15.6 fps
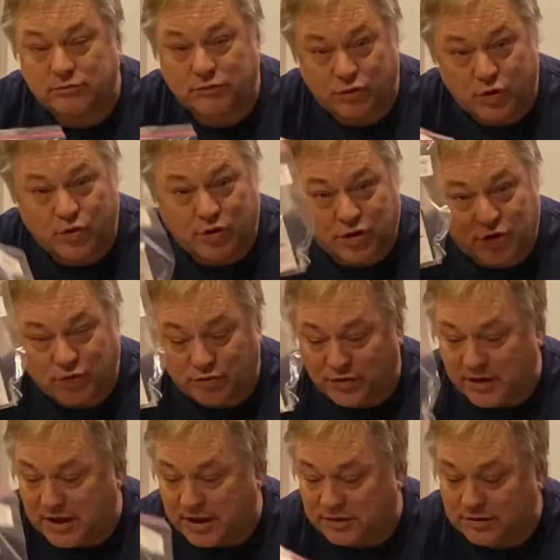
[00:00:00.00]
you could use
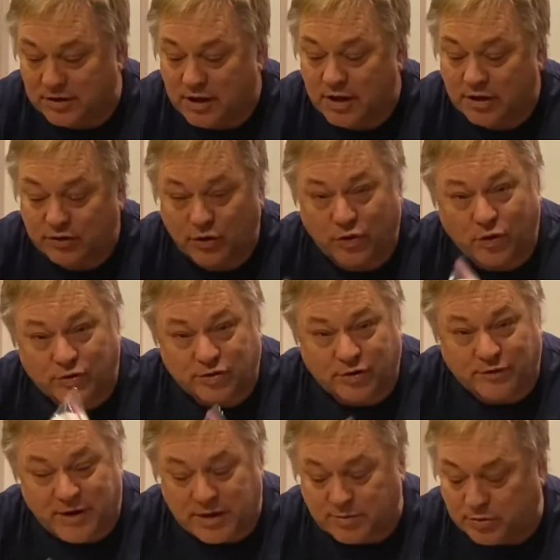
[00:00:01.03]
these. So those are
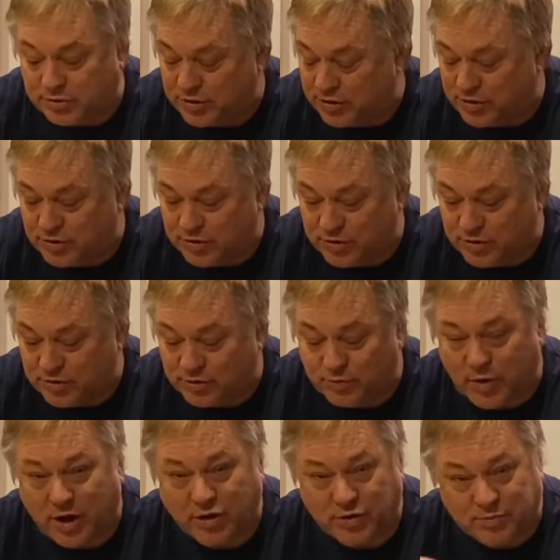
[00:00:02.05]
available to you as
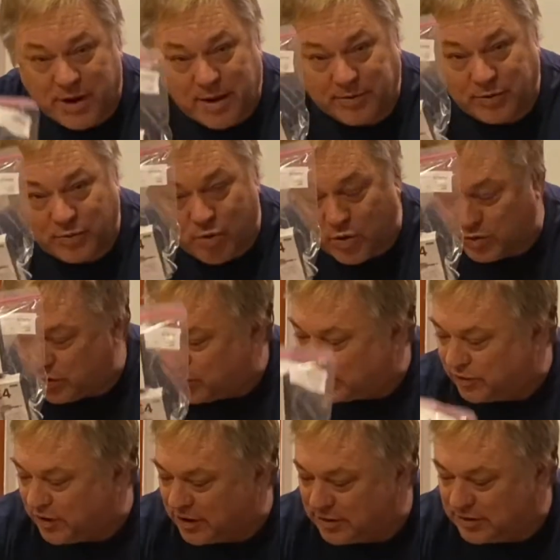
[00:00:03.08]
well. You probably won't use
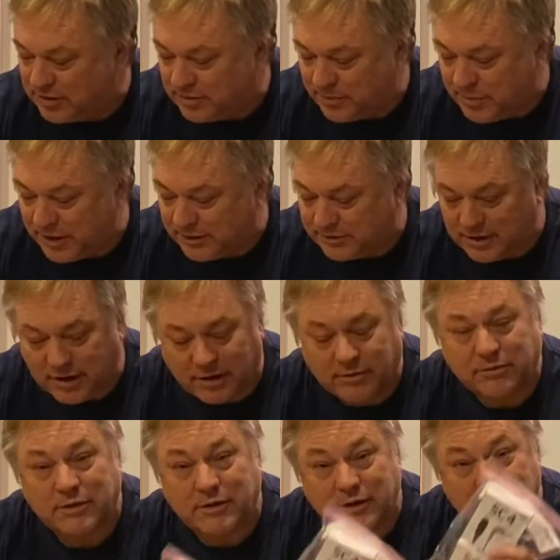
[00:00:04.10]
this, but
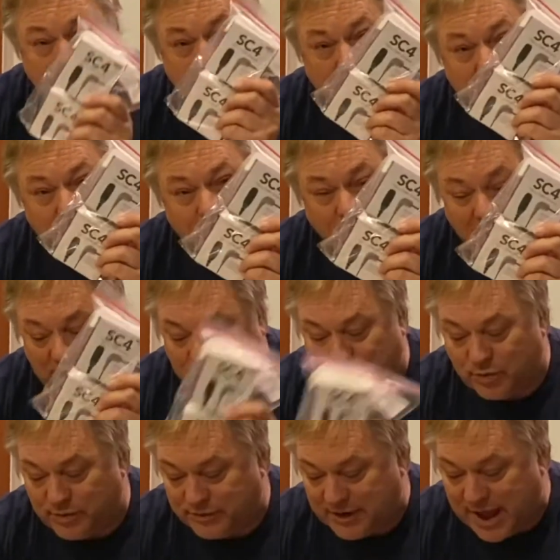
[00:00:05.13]
that's
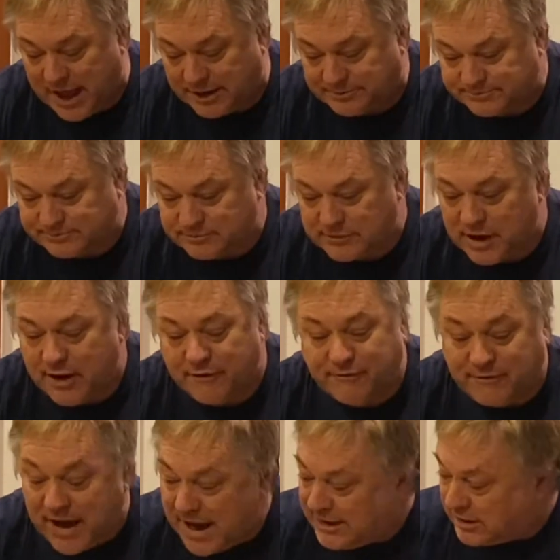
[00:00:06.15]
what we've got.
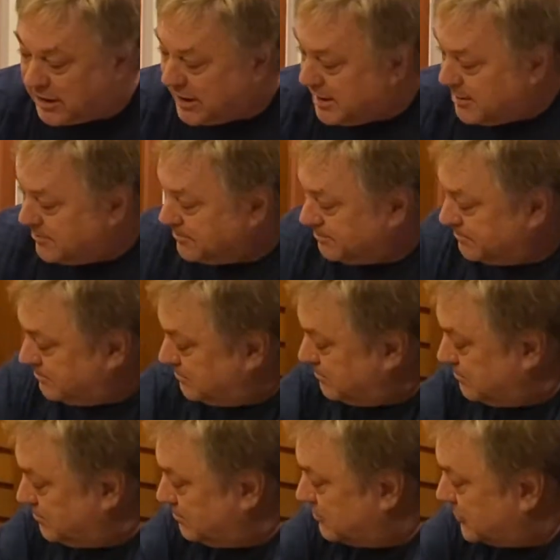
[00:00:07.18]
Finally,
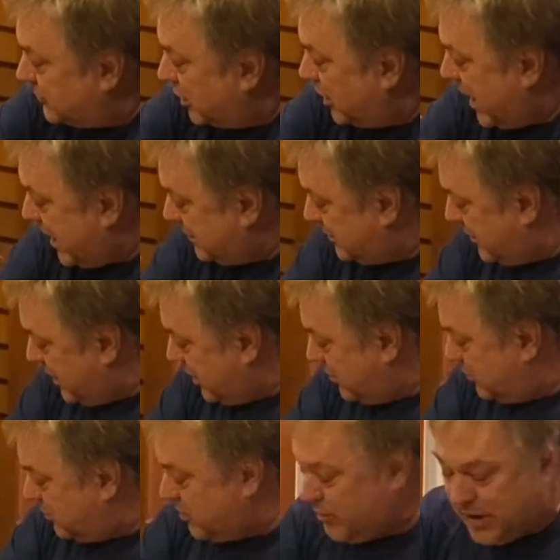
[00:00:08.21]
the last
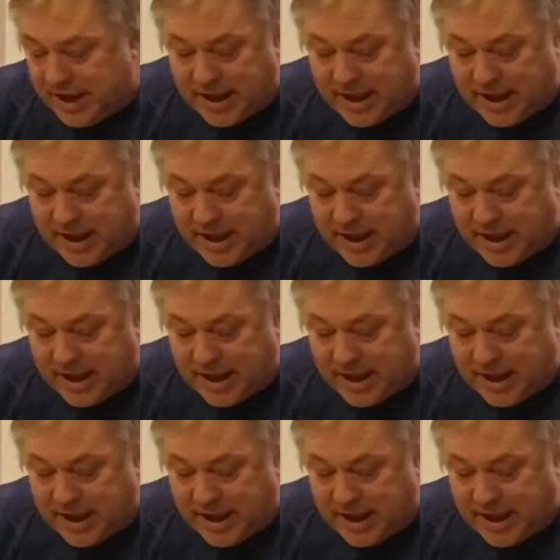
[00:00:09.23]
thing that we